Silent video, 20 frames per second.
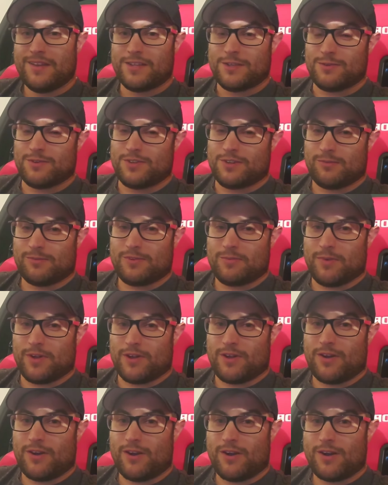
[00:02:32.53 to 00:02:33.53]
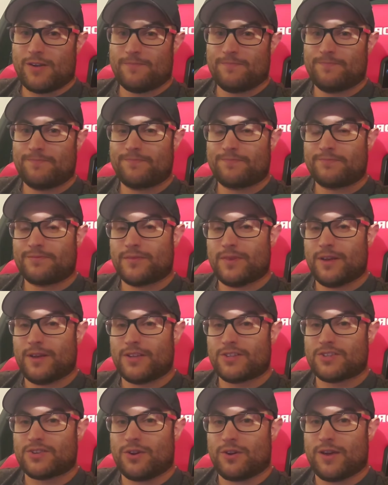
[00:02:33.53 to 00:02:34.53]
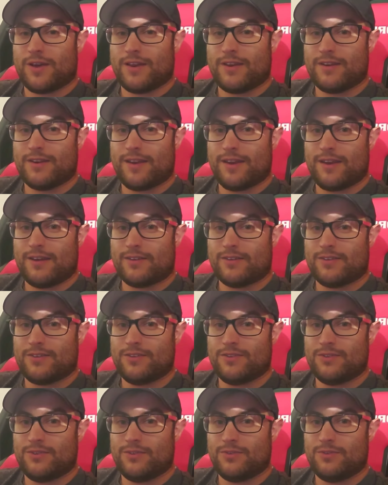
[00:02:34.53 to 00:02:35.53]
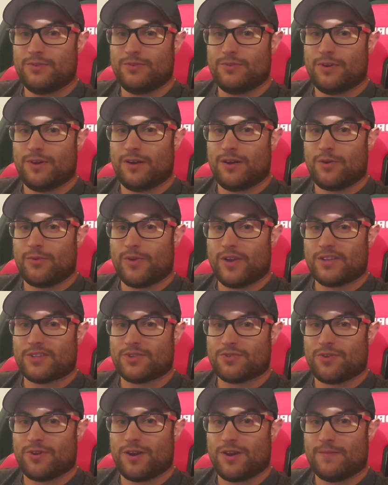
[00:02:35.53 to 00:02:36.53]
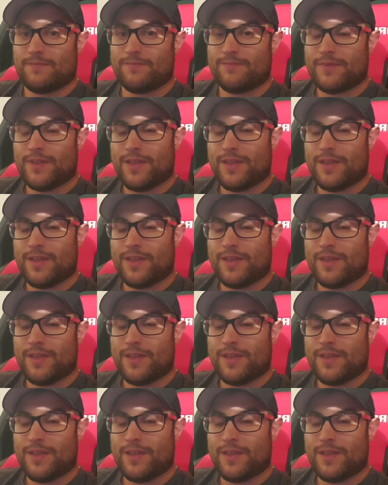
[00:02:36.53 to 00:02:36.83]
So we jumped in my car, start heading down to a restaurant,